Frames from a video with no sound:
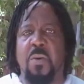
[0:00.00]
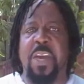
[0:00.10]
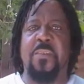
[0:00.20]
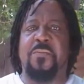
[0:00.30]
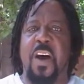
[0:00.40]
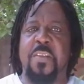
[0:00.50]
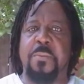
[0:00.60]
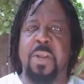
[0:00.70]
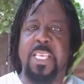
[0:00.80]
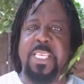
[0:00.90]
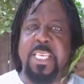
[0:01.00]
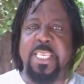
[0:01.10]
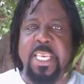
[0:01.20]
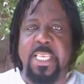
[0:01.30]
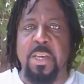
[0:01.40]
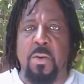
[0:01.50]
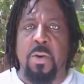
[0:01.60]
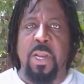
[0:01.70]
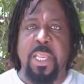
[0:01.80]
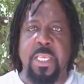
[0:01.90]
How can a father molest a
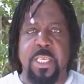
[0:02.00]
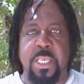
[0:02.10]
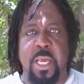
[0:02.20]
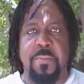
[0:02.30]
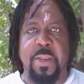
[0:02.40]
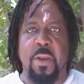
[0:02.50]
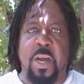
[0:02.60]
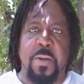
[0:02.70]
six-year-old, ladies and gentlemen?